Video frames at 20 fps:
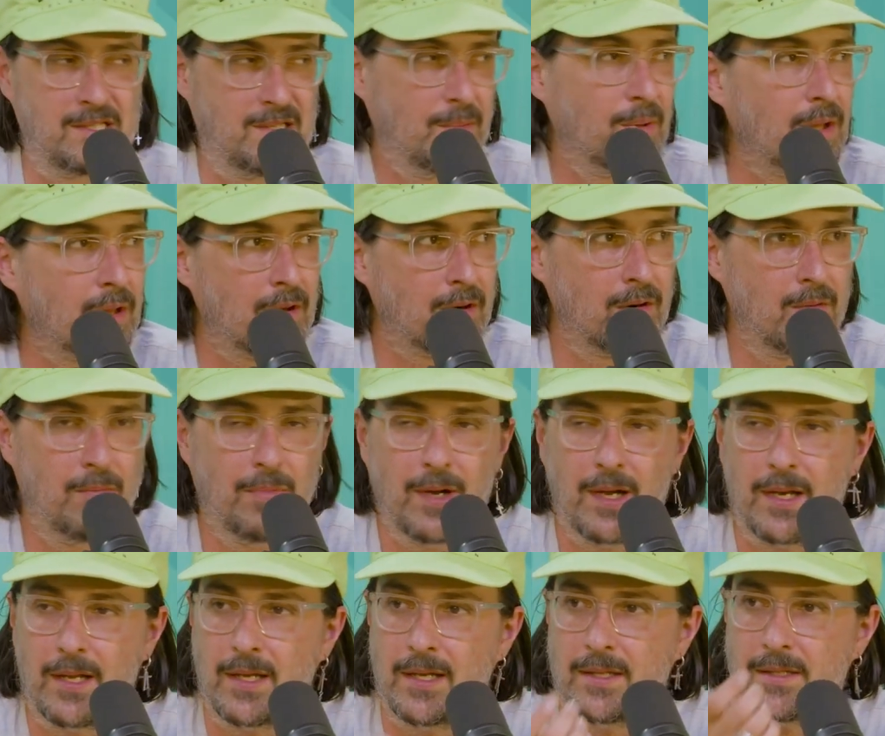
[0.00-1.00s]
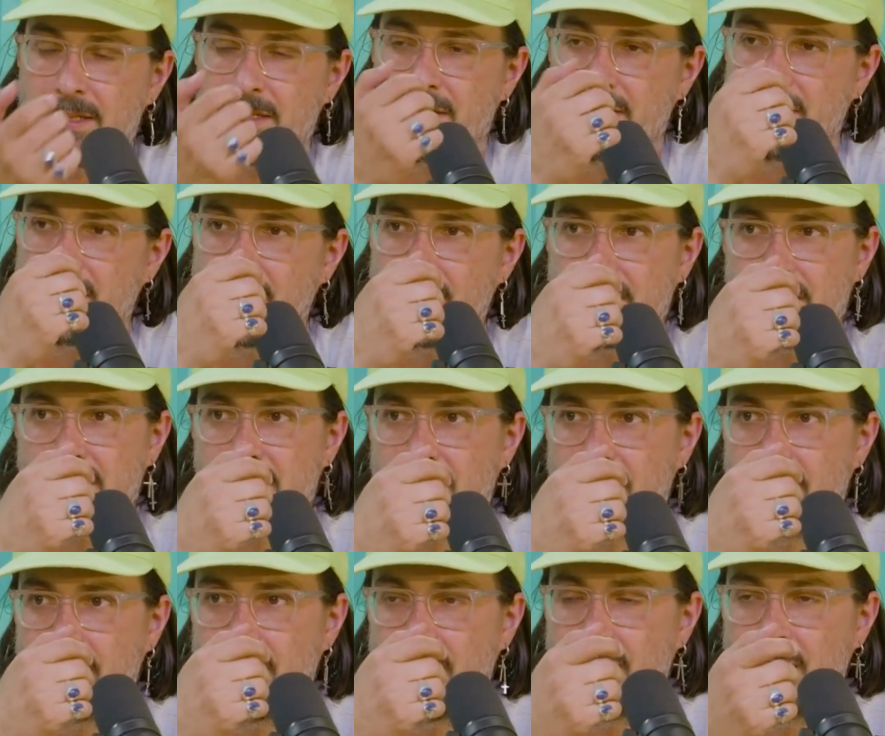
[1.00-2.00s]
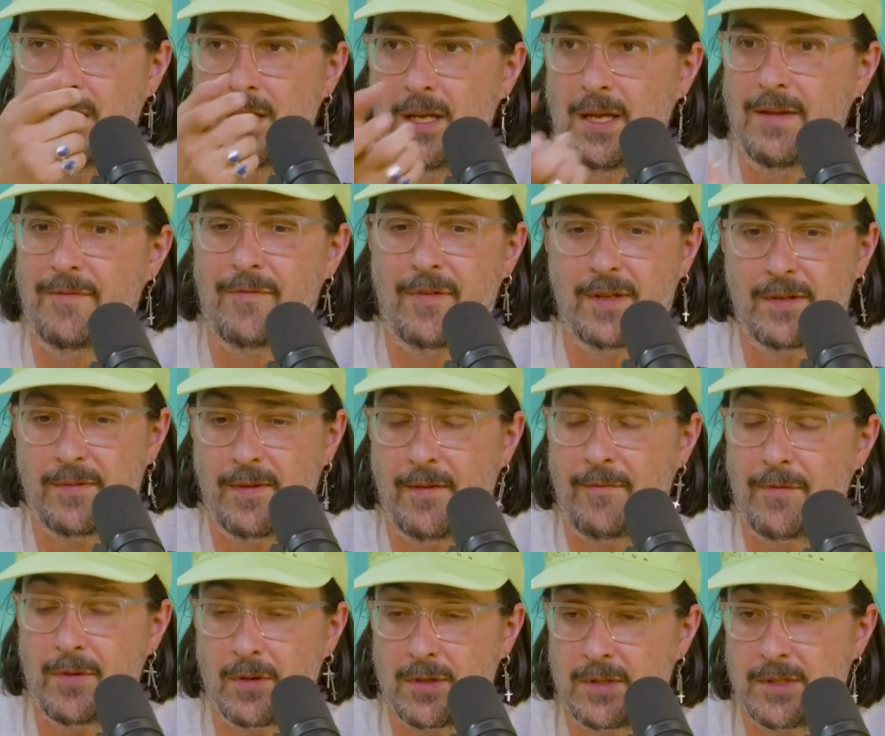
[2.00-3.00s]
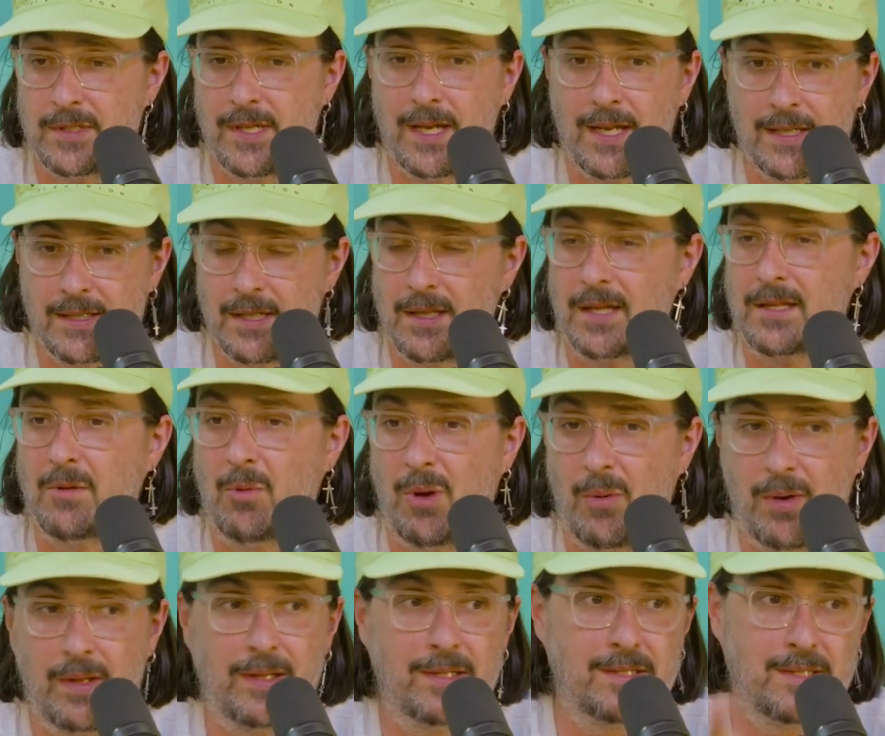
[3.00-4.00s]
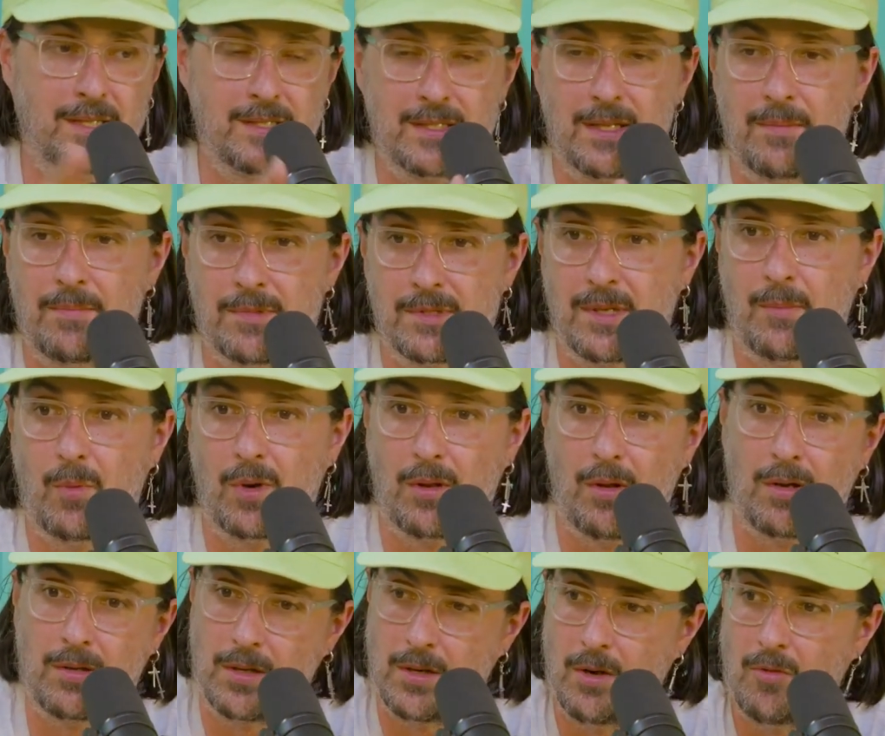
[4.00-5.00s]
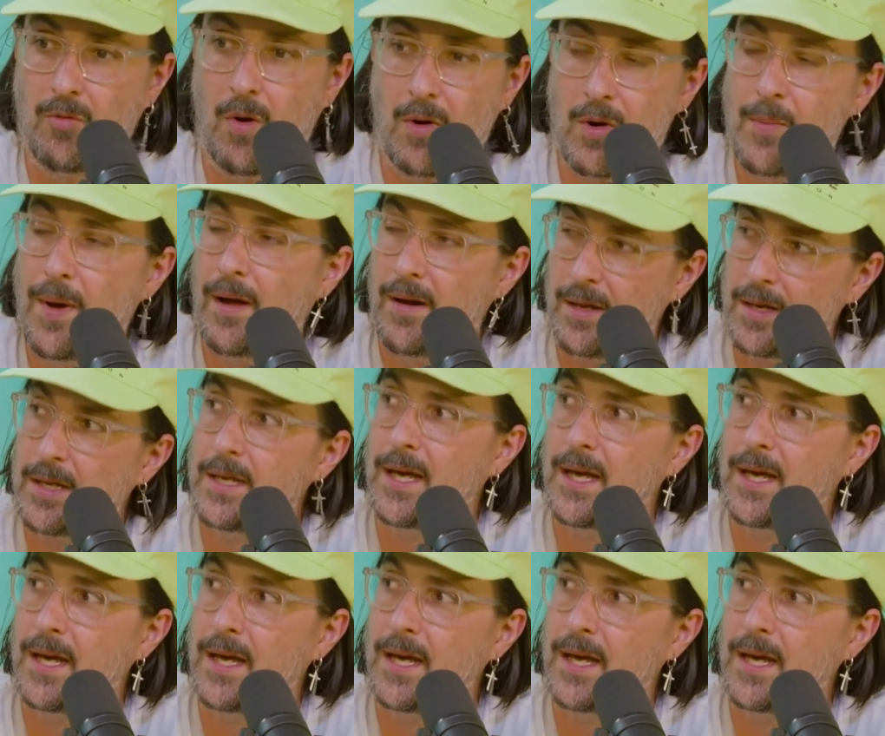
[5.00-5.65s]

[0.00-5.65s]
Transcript: similar, but it's it's if it's if you're saying is it like the white whale in the sense that someone long ago wrote about it?